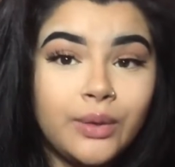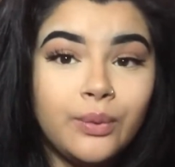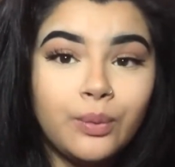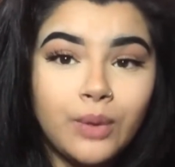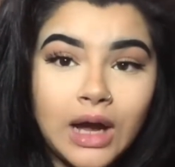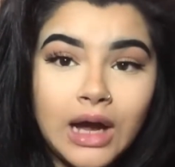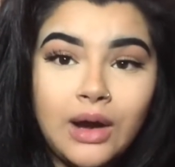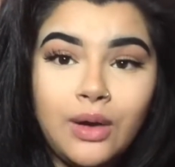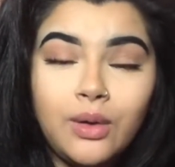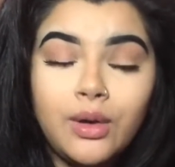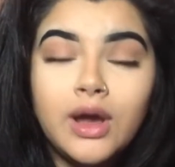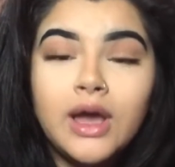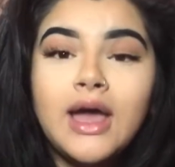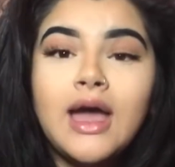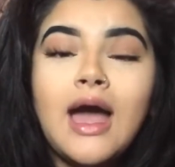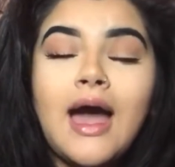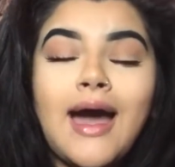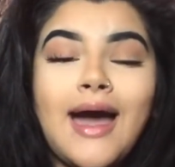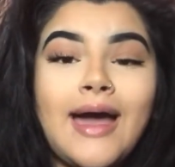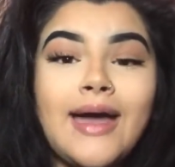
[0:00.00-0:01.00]
well.
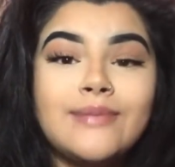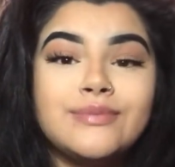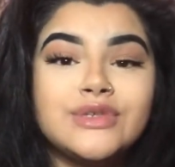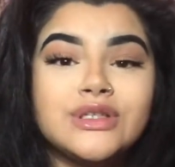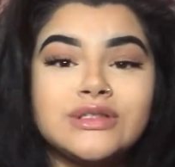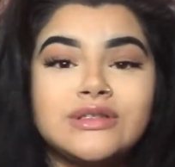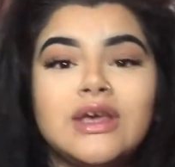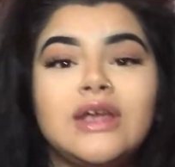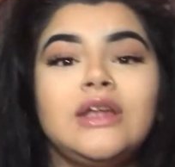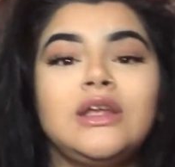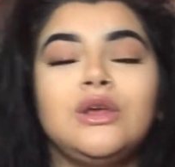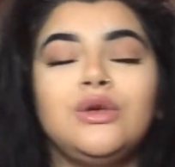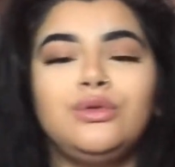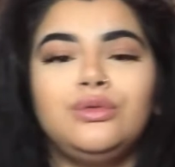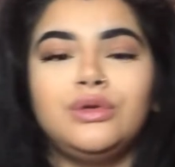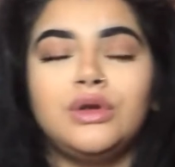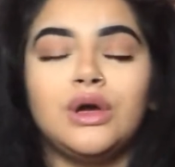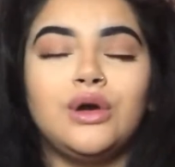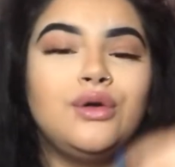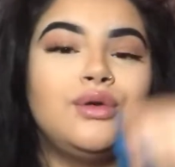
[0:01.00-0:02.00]
I'm just letting
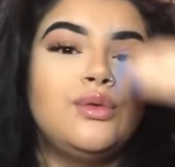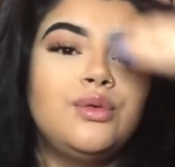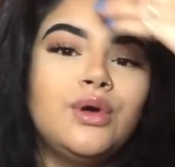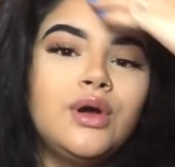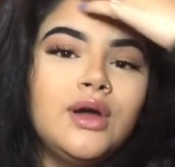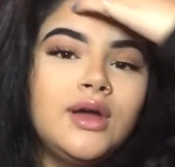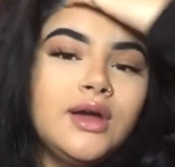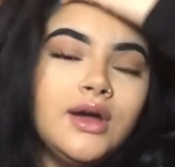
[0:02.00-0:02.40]
you know